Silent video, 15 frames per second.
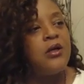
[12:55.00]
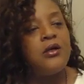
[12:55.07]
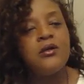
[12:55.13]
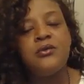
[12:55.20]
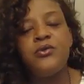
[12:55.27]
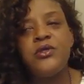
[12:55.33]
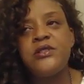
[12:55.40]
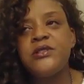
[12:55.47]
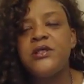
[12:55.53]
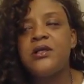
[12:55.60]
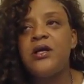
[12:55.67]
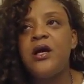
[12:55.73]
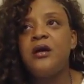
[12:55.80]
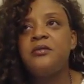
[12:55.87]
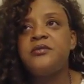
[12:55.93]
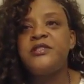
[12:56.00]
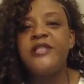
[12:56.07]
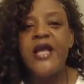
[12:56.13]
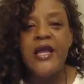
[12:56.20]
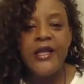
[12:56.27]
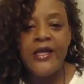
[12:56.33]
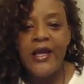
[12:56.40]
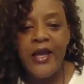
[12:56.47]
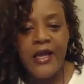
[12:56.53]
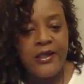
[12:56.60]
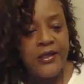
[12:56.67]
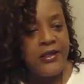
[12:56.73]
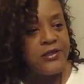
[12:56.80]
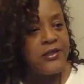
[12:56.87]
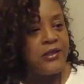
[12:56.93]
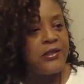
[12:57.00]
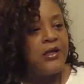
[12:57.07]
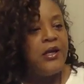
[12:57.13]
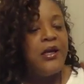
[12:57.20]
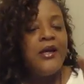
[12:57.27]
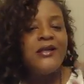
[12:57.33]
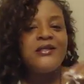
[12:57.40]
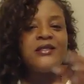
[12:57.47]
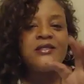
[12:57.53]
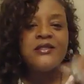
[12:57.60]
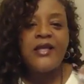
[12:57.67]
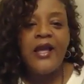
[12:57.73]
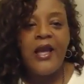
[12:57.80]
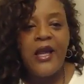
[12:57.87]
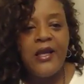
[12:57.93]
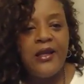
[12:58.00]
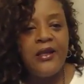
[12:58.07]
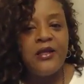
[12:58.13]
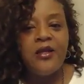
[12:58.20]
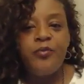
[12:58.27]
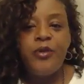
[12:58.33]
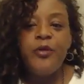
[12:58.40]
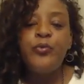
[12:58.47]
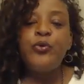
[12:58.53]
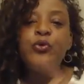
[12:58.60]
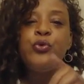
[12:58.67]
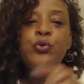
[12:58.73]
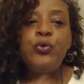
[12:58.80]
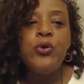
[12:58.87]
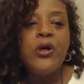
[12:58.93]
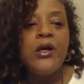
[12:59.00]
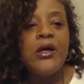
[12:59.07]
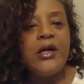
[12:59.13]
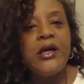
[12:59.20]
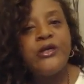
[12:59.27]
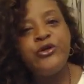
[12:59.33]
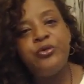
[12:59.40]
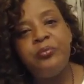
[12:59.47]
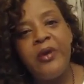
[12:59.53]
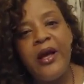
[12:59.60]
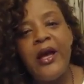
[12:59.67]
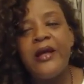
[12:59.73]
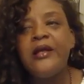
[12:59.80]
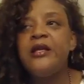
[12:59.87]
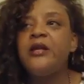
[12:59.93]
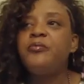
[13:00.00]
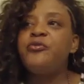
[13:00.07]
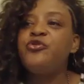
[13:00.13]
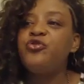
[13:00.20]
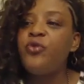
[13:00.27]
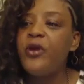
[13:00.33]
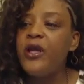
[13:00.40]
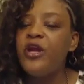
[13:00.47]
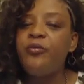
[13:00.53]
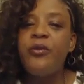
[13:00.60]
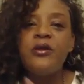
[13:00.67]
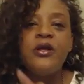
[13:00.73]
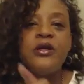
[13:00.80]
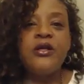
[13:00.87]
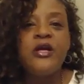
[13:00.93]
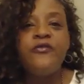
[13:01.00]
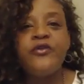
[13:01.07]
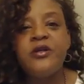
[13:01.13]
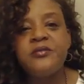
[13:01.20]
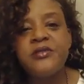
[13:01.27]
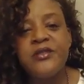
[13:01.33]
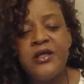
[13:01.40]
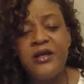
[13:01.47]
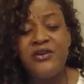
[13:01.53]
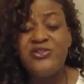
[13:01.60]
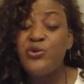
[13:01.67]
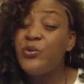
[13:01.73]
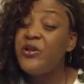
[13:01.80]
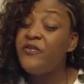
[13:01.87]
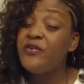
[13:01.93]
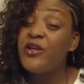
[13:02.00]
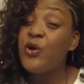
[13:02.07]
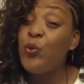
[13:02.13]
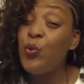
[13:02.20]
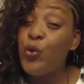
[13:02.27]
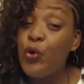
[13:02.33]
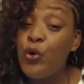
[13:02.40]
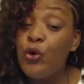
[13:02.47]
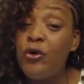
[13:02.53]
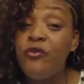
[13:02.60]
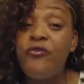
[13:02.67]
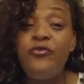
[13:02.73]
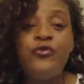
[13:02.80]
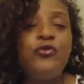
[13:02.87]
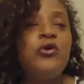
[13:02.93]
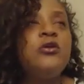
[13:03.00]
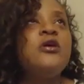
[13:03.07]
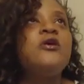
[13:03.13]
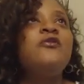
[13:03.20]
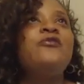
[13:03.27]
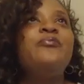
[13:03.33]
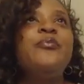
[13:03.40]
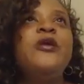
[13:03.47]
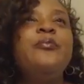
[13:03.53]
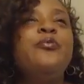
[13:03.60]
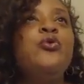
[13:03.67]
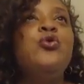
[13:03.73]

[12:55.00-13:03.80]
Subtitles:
what is it called? Them chatty Cathys and just catty, and the people who undermining and betraying everybody, looking out for themselves. We live in that world full of people